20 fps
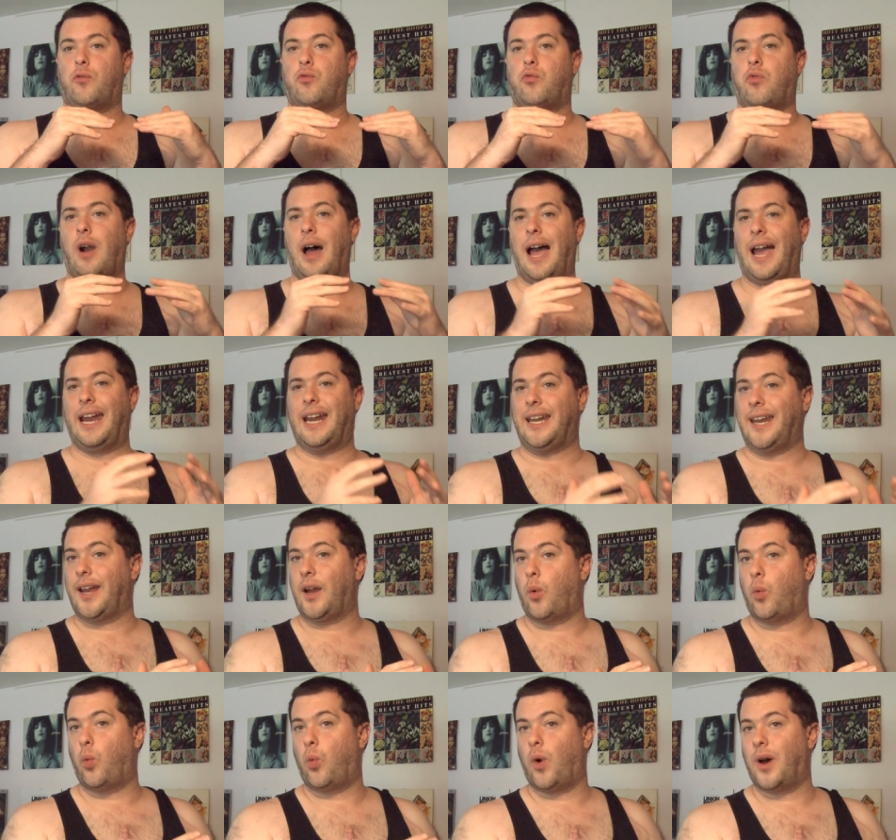
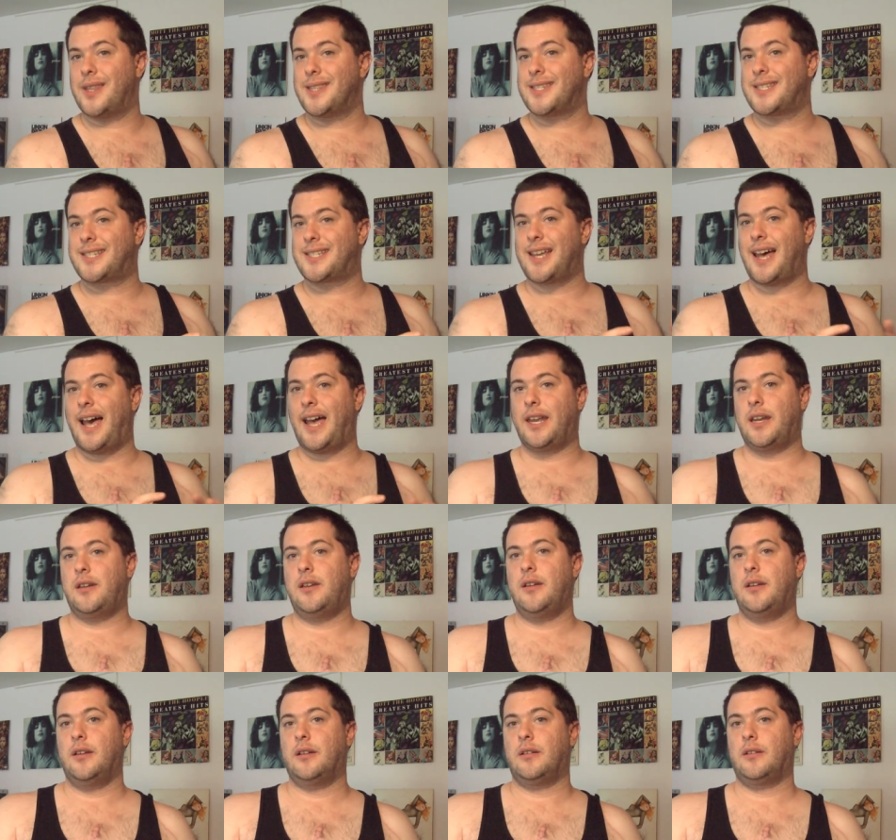riding one
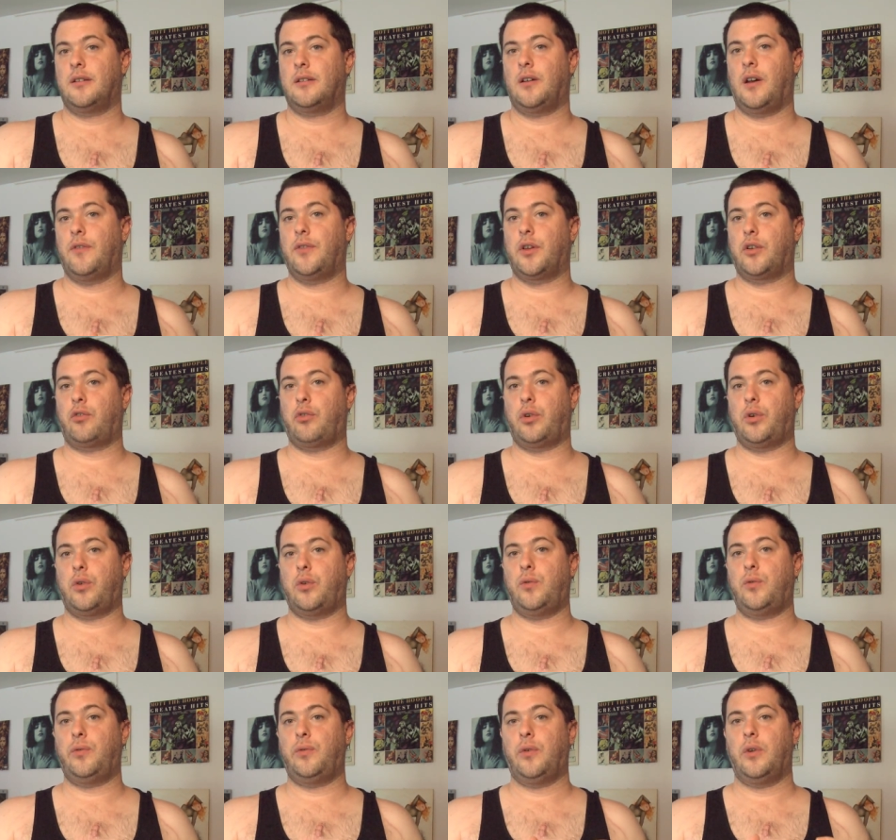side of the
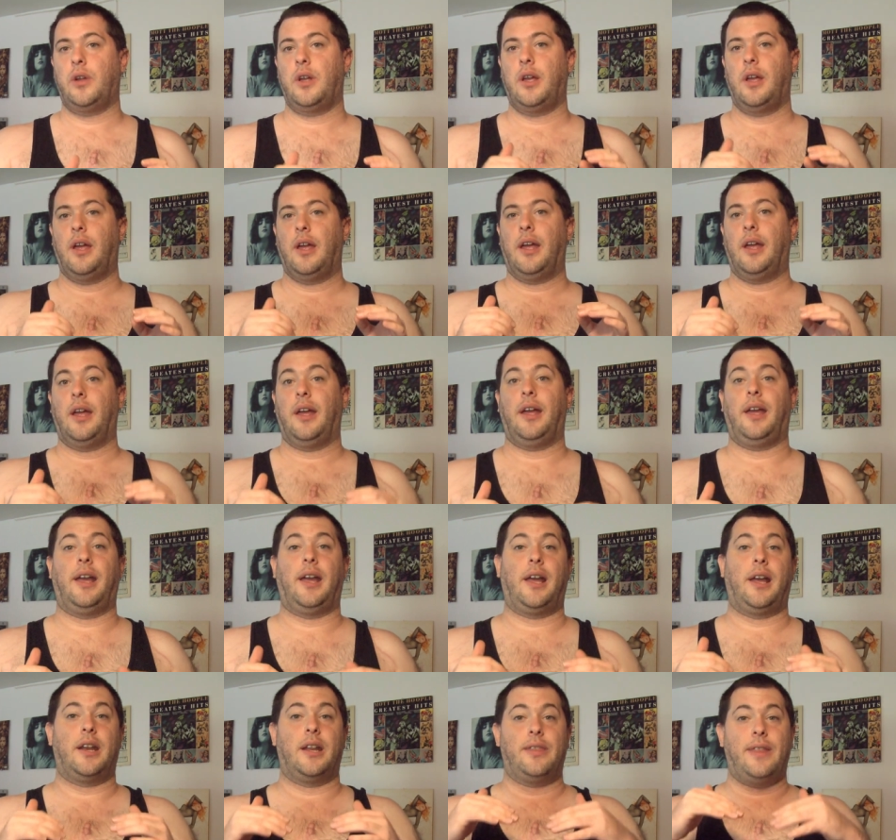groove
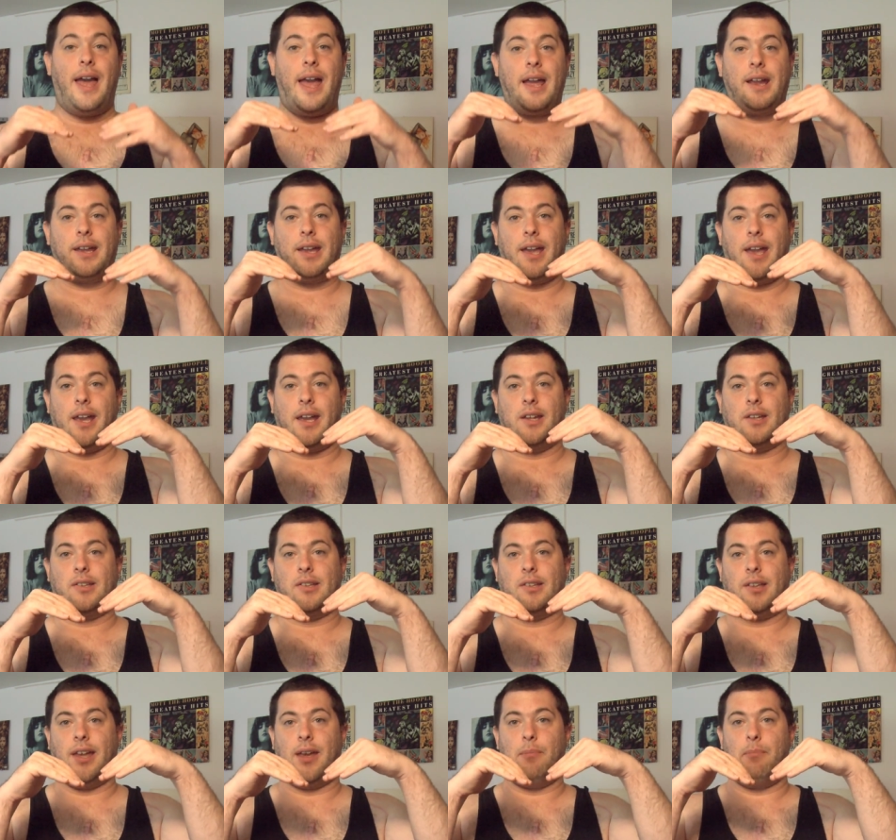and in that
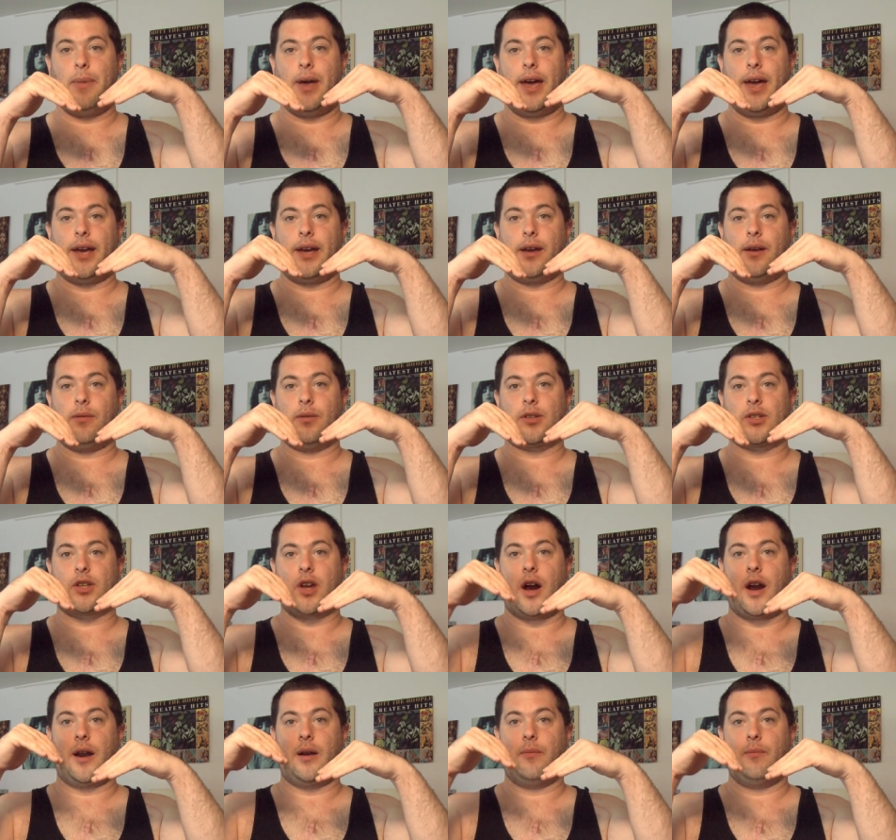case, it may
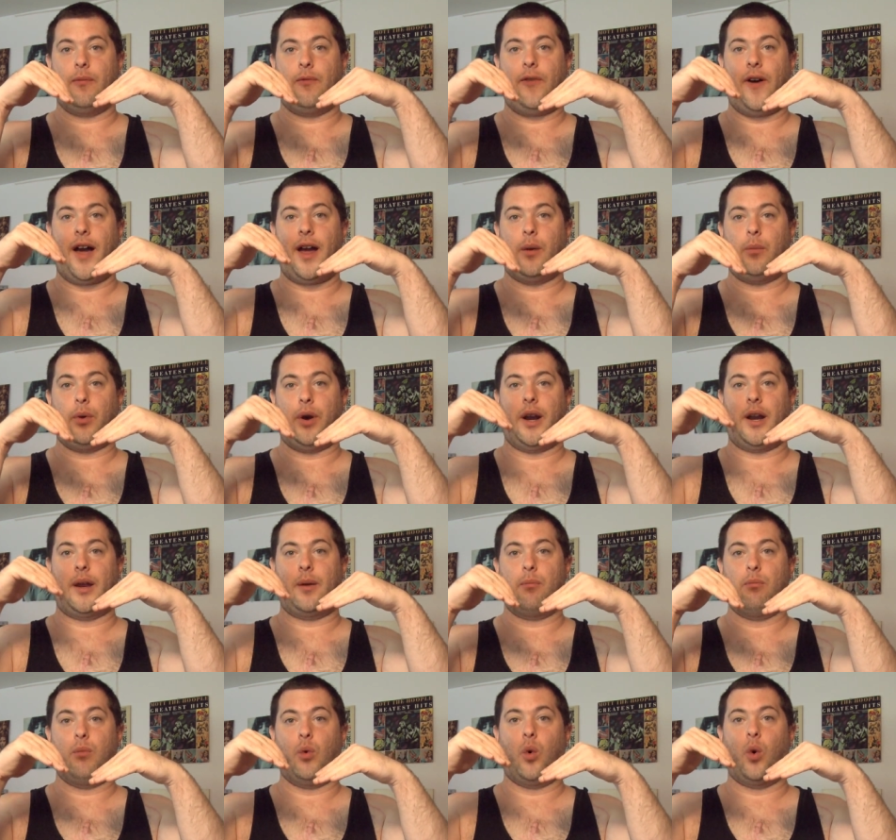start
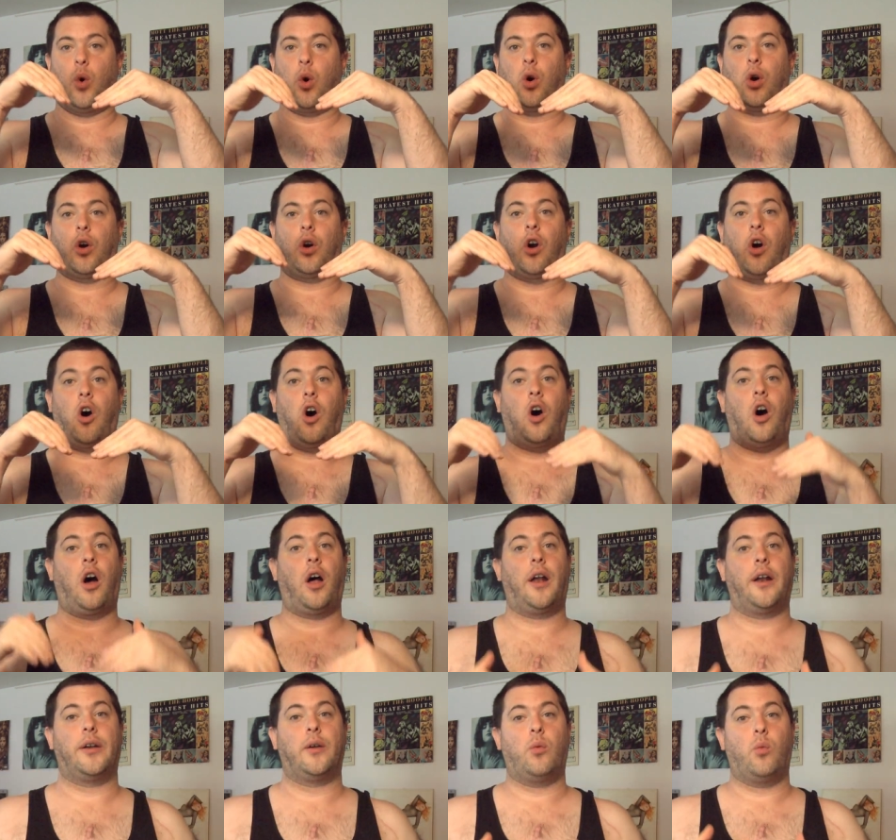vibrating more
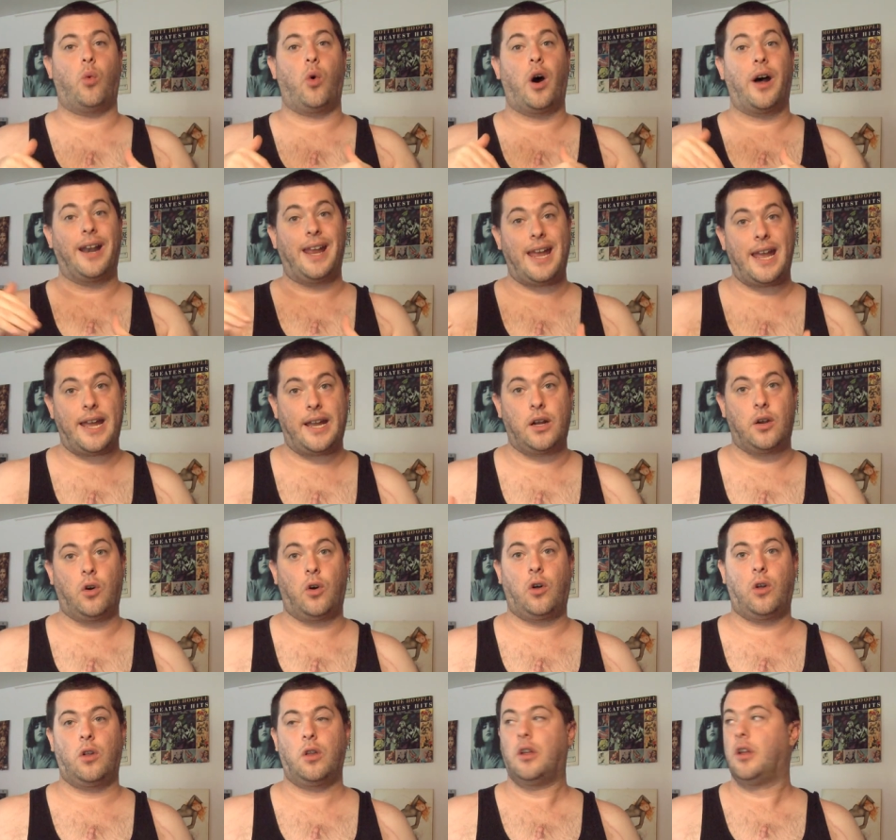on one
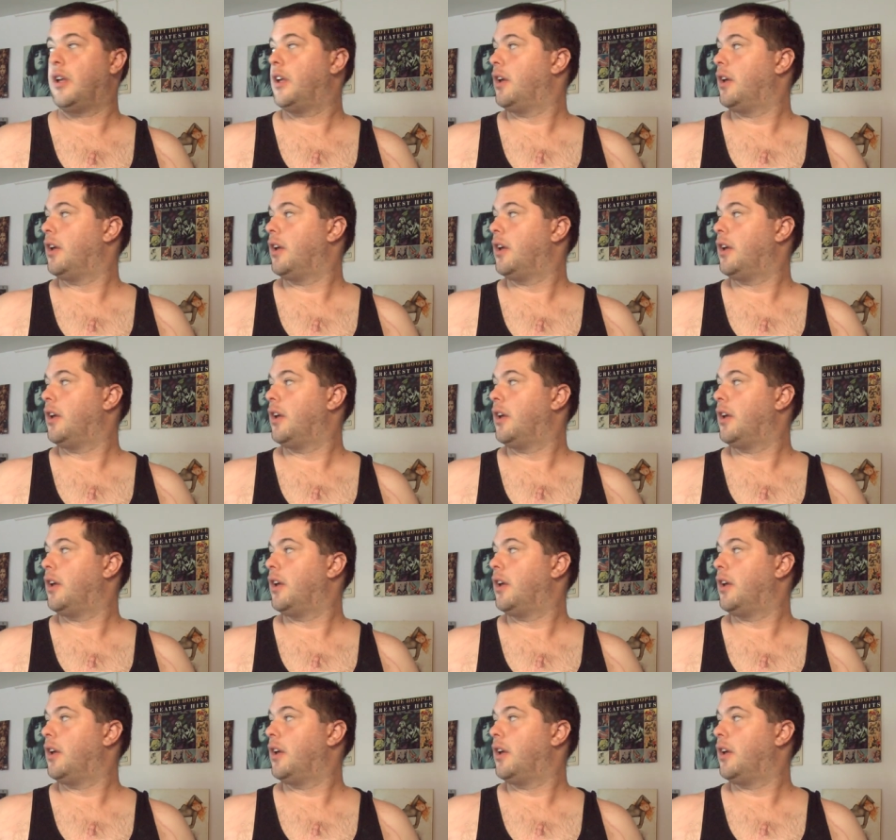angle.